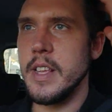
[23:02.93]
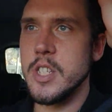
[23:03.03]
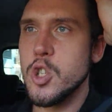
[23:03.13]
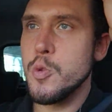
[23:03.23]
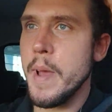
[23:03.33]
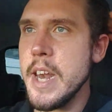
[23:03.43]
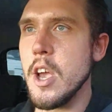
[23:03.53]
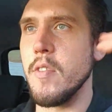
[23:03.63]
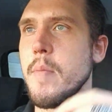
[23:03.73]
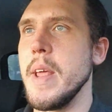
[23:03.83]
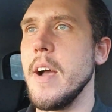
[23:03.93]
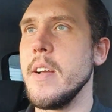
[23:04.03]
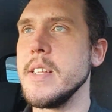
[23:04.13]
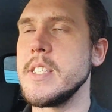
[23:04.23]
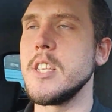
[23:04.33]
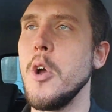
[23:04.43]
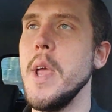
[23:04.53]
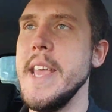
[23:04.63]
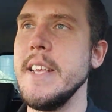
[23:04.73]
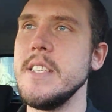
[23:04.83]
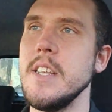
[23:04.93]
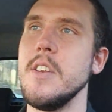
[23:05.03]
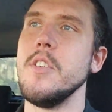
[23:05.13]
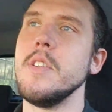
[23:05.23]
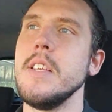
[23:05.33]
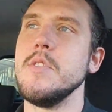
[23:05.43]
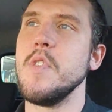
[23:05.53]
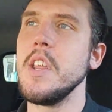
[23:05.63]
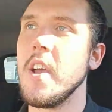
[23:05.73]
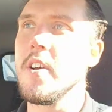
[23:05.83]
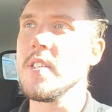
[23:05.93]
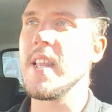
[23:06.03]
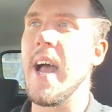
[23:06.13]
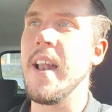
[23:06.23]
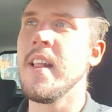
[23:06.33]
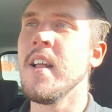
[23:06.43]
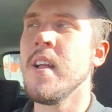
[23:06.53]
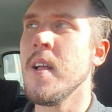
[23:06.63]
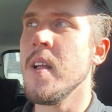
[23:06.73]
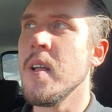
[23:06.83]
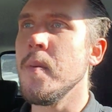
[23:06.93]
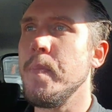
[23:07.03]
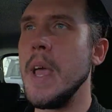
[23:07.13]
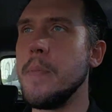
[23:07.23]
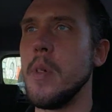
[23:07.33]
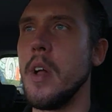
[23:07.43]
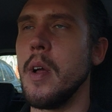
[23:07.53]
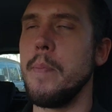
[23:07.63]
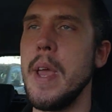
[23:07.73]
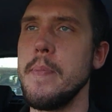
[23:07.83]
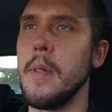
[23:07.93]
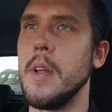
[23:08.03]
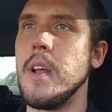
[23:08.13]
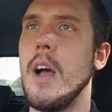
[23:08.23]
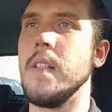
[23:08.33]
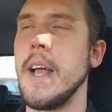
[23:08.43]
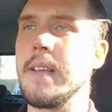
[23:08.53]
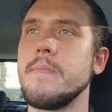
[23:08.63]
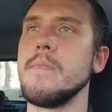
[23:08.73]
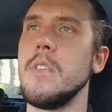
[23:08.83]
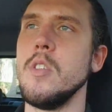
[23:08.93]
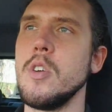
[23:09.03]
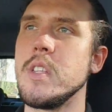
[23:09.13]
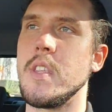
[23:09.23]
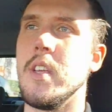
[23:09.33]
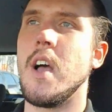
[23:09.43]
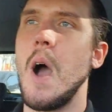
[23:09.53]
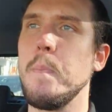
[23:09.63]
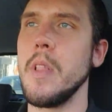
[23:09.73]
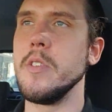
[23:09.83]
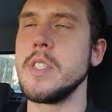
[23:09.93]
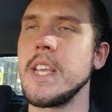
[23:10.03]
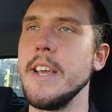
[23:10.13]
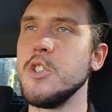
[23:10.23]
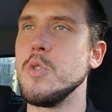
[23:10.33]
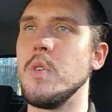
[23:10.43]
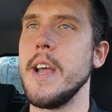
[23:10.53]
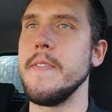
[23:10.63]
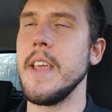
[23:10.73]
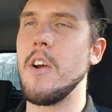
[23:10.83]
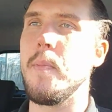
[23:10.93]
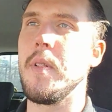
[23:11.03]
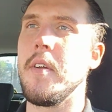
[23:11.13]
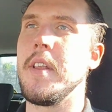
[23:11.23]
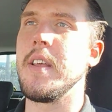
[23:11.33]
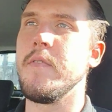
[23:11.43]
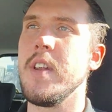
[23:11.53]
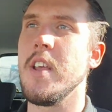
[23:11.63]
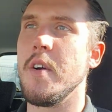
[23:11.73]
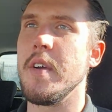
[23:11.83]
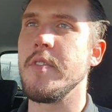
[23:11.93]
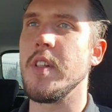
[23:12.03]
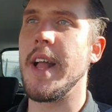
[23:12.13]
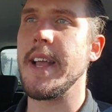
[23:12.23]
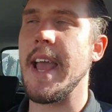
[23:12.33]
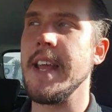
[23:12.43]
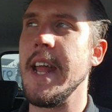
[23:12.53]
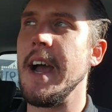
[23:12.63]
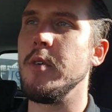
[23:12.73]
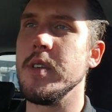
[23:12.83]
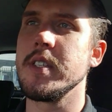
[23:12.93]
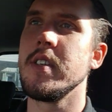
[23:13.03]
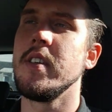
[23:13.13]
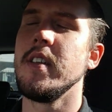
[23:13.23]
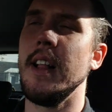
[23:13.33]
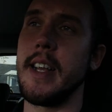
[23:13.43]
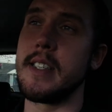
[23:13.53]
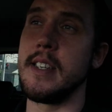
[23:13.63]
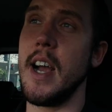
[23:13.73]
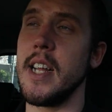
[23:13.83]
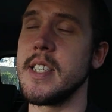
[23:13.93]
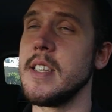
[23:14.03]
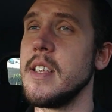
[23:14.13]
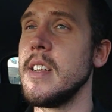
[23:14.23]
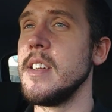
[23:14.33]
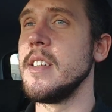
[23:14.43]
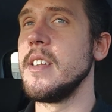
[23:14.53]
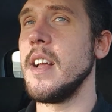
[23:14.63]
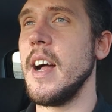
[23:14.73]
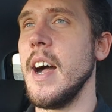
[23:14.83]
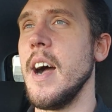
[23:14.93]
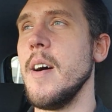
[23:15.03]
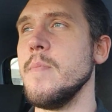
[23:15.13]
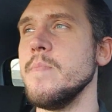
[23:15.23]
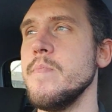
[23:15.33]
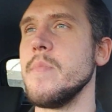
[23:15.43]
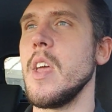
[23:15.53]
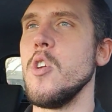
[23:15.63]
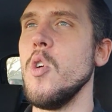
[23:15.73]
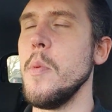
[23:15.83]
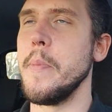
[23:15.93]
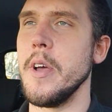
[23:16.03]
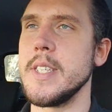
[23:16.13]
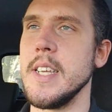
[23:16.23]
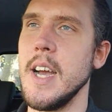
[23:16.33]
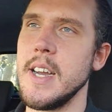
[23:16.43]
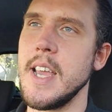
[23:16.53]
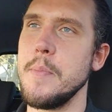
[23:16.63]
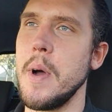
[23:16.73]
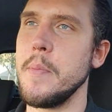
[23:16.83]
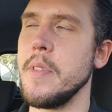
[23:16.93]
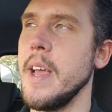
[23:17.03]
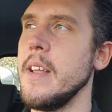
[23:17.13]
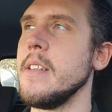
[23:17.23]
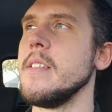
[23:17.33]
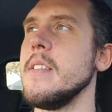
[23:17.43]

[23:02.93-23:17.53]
there's too many of them now. It's so easy to do these videos that people are like, you look at the upload schedule and they're uploading a video every like 8 hours. Like, it's nuts. A normal person can't keep up with that.